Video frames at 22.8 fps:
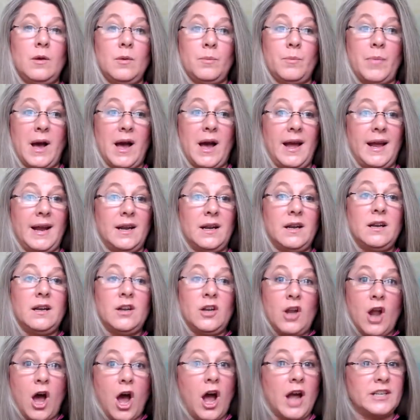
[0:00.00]
by
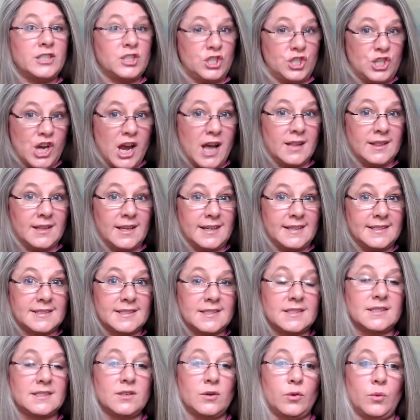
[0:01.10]
not
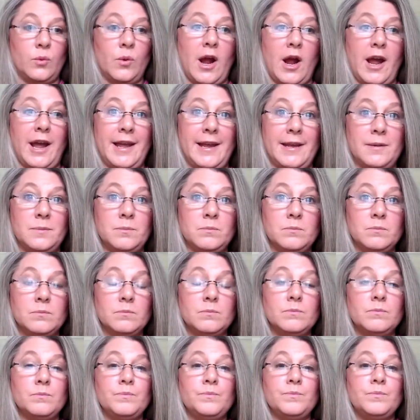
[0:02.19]
jealous, right?
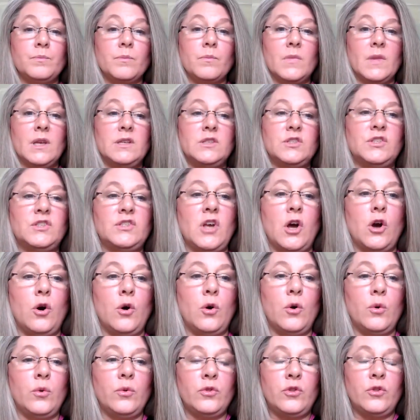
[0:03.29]

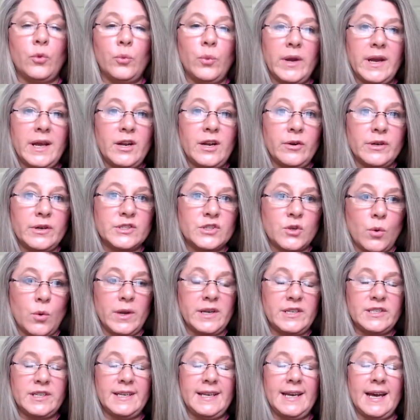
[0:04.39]
So the reader is
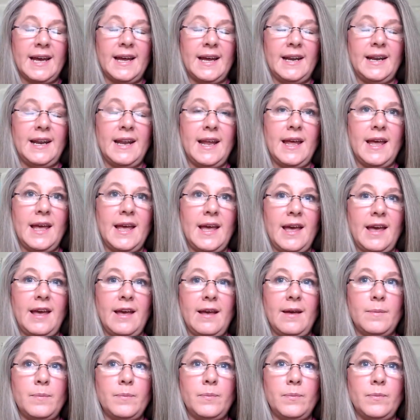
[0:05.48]
going to get,
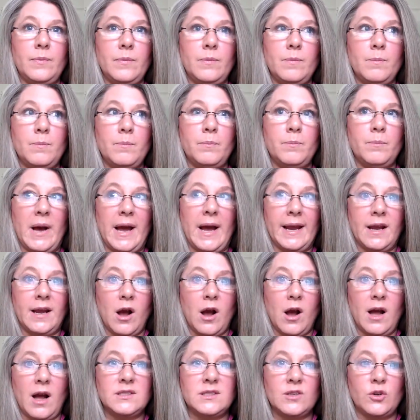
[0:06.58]
by
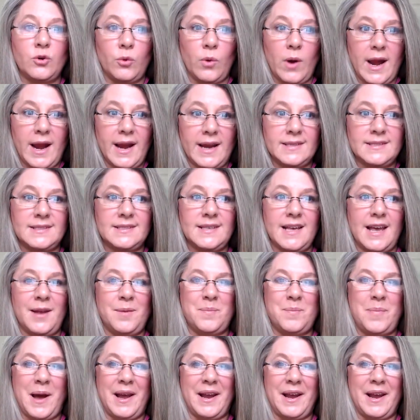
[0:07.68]
God's grace
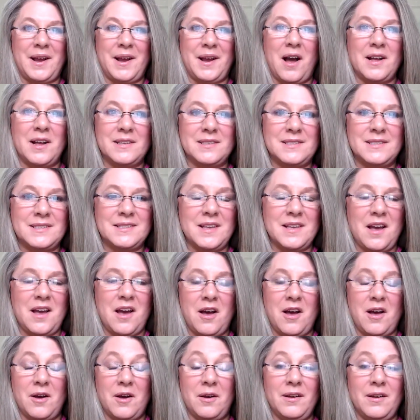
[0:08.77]
and by God's
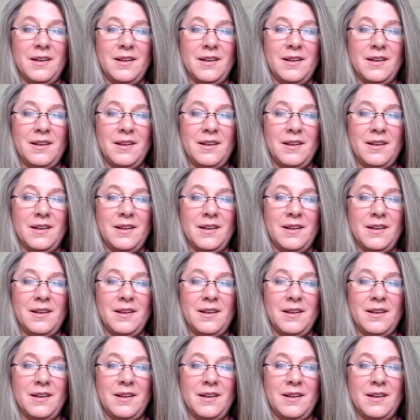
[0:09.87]
uh,